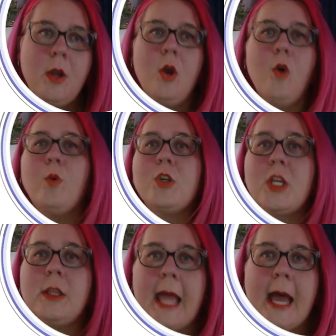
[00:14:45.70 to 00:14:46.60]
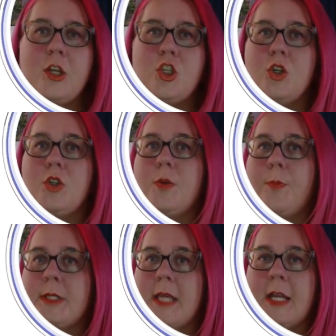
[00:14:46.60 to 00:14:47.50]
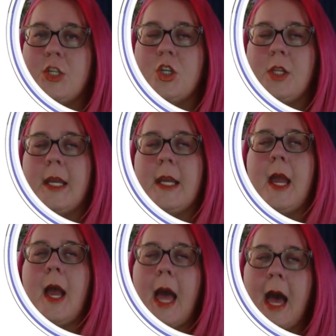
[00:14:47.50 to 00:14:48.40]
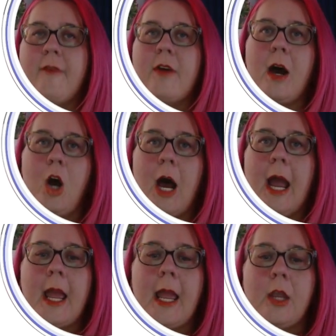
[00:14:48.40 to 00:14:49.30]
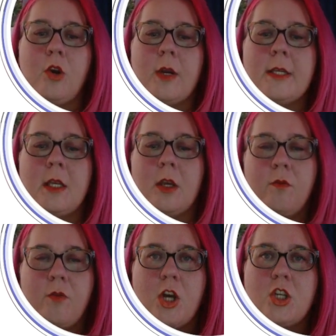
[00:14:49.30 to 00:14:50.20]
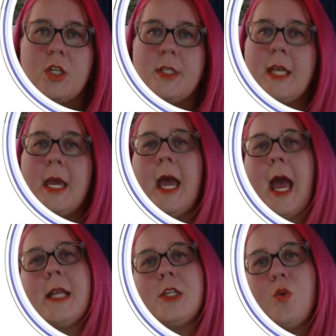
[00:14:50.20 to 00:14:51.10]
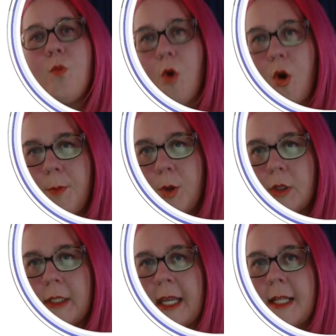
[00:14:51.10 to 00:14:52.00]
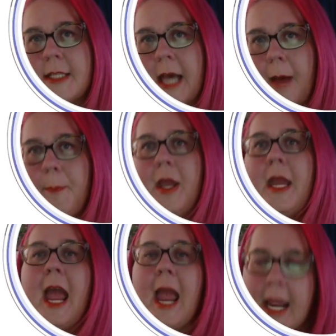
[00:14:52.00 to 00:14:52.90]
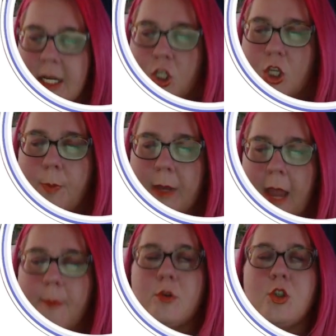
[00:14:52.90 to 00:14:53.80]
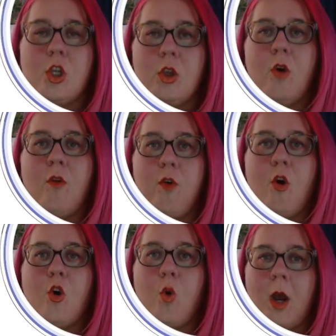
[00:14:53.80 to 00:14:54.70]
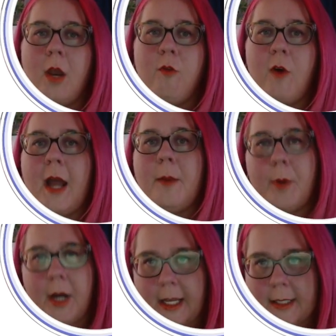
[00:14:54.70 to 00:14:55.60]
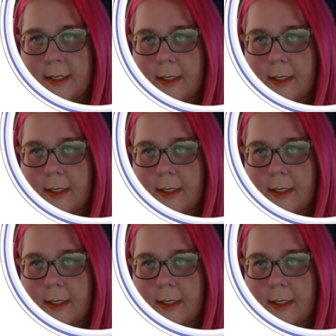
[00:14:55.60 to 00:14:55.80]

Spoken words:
which allows you to potentially have a higher increase in conversions and to warm your leads up and to be able to look for qualified buyers.